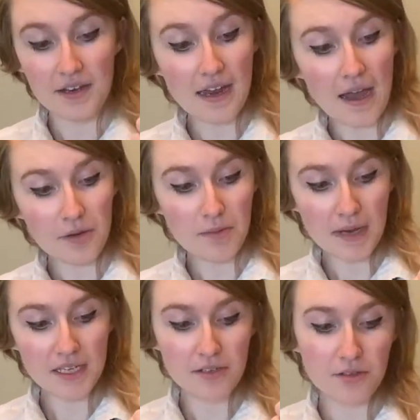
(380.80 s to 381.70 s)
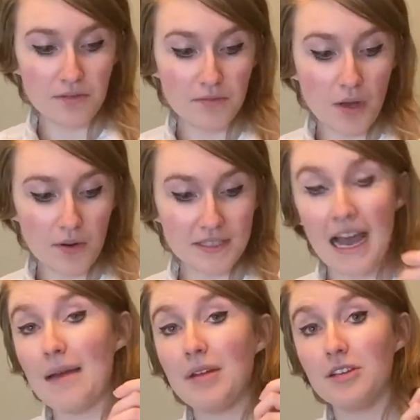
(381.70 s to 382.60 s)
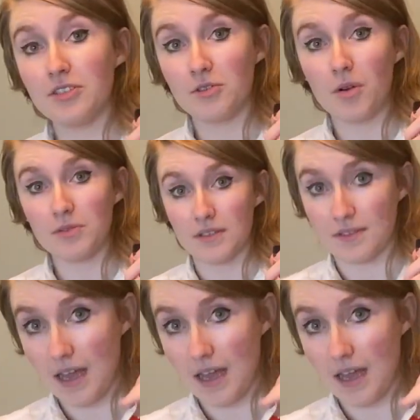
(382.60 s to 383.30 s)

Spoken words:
Now, you might notice I'm not using Roses.